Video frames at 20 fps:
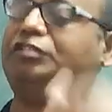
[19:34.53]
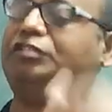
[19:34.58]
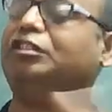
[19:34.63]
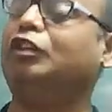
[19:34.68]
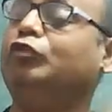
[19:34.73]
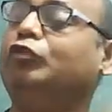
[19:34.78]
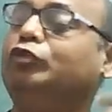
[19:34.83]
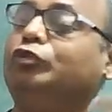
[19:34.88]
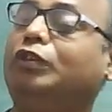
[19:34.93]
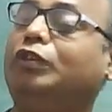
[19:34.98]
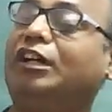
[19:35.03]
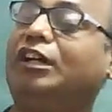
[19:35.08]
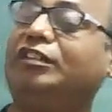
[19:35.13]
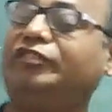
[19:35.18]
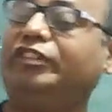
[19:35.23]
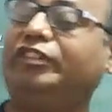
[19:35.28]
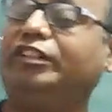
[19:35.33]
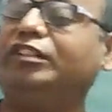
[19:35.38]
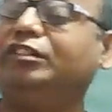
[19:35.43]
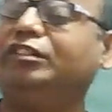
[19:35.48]
Now you are
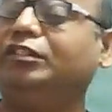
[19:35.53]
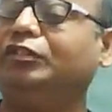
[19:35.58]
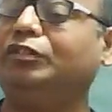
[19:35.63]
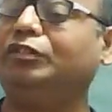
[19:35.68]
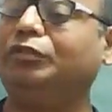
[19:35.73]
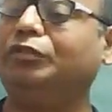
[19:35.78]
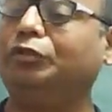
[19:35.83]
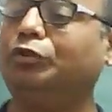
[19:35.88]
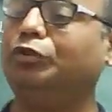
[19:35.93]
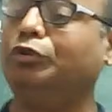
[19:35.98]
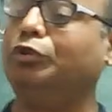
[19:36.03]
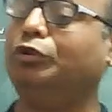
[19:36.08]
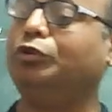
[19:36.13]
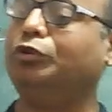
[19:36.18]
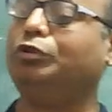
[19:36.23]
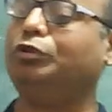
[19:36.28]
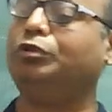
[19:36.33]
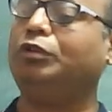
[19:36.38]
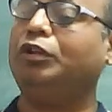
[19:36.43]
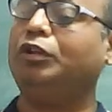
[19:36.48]
seeing
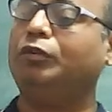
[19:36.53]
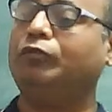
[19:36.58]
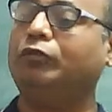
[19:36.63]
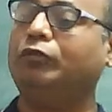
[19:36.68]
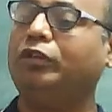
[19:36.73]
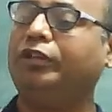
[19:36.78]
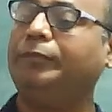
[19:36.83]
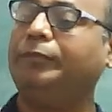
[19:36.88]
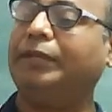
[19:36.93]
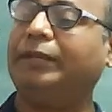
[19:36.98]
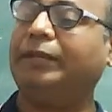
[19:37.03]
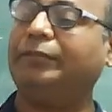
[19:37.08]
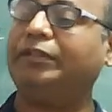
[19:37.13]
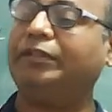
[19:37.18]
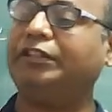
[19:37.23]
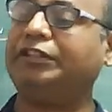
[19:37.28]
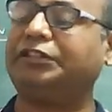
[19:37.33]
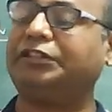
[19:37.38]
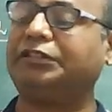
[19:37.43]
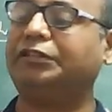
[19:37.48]
dodo, woolly
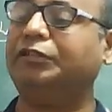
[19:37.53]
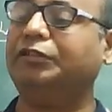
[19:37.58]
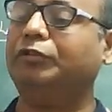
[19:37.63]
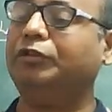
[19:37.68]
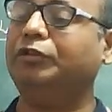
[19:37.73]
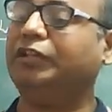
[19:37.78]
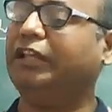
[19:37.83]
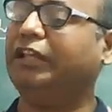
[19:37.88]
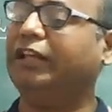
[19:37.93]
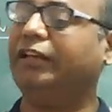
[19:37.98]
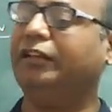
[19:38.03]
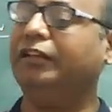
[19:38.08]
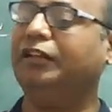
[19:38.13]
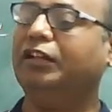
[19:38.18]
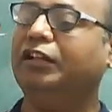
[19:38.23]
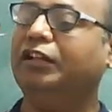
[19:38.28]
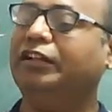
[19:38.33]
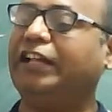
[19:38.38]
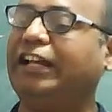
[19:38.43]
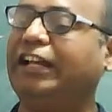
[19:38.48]
mammoth,
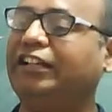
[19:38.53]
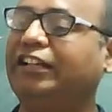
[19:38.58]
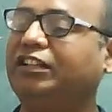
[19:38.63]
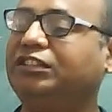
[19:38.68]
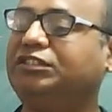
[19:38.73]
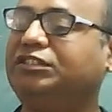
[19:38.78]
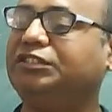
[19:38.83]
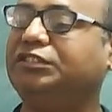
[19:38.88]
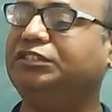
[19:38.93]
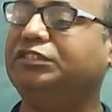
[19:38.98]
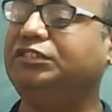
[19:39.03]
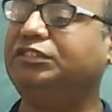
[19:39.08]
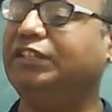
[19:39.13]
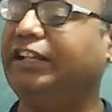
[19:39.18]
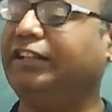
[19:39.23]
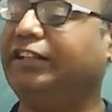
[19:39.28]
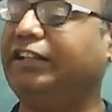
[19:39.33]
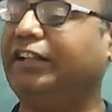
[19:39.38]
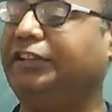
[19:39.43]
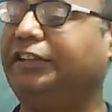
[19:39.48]
okay, dinosaurs
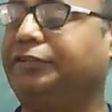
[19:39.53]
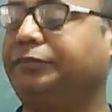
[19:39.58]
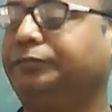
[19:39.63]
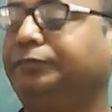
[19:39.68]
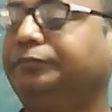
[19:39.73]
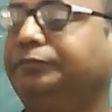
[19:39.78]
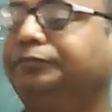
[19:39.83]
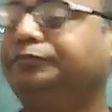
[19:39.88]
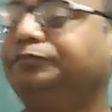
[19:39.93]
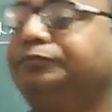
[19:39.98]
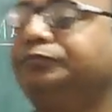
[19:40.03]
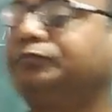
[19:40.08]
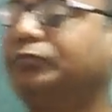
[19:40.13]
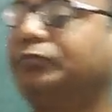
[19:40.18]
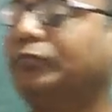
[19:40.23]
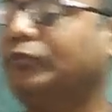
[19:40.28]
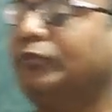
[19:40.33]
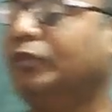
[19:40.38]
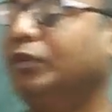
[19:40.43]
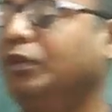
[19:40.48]
like that.
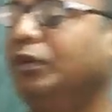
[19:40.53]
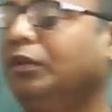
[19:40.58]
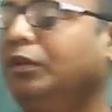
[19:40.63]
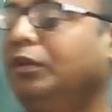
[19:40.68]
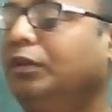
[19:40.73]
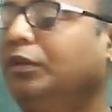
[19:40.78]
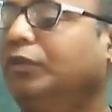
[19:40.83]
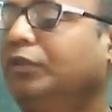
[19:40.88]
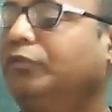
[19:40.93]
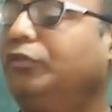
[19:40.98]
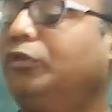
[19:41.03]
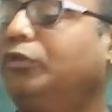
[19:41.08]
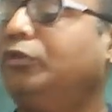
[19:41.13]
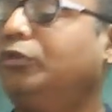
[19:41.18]
So